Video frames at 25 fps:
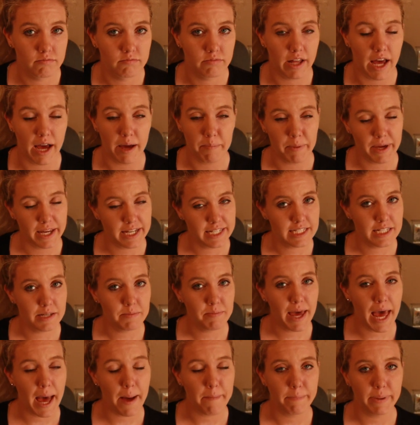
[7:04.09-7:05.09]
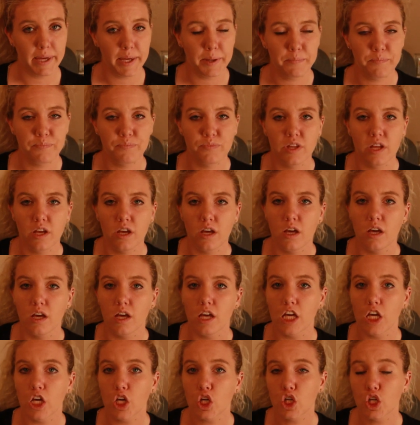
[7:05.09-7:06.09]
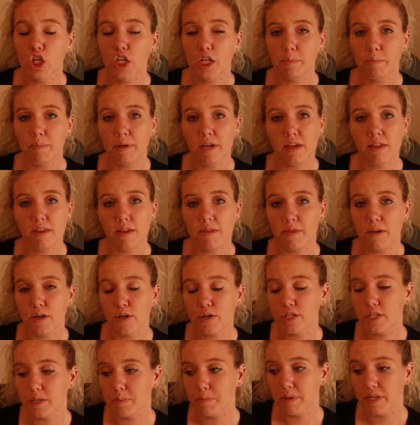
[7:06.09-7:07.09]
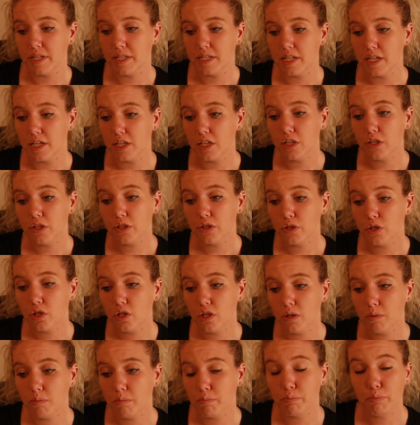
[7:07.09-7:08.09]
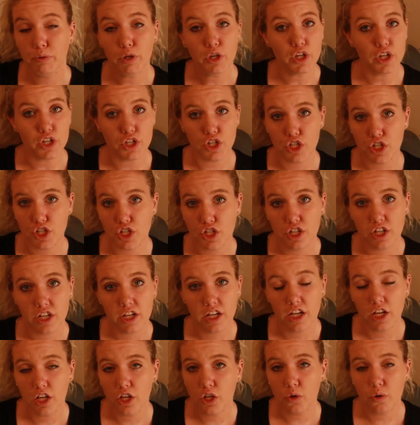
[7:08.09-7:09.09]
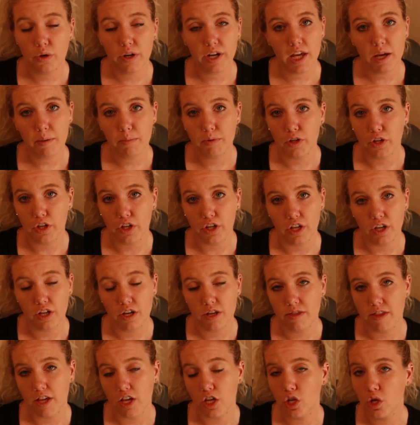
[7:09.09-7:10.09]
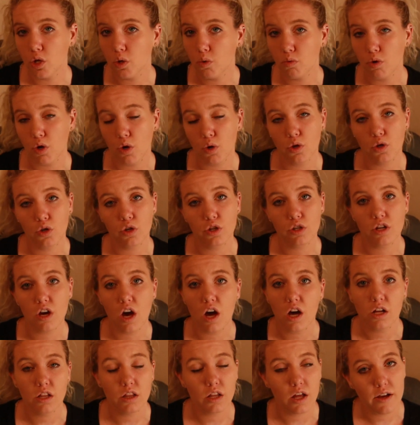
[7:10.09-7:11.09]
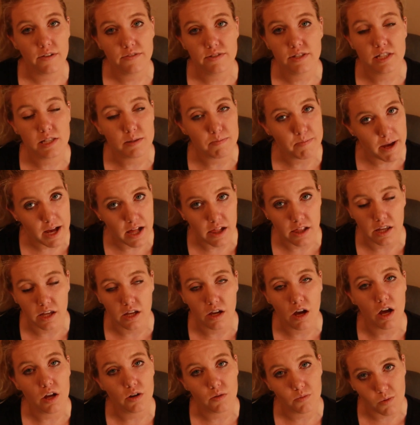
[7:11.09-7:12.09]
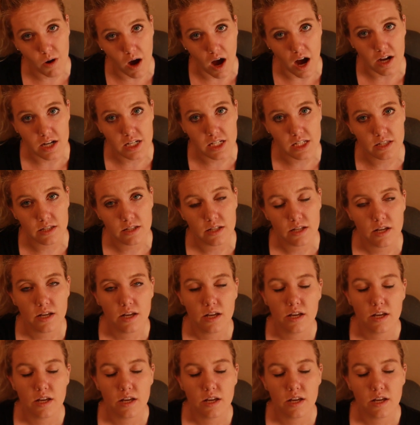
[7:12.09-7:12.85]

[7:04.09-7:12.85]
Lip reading: That makes him happy. It could be that there's a particular bush in your neighborhood that you know your dog loves smelling on walks.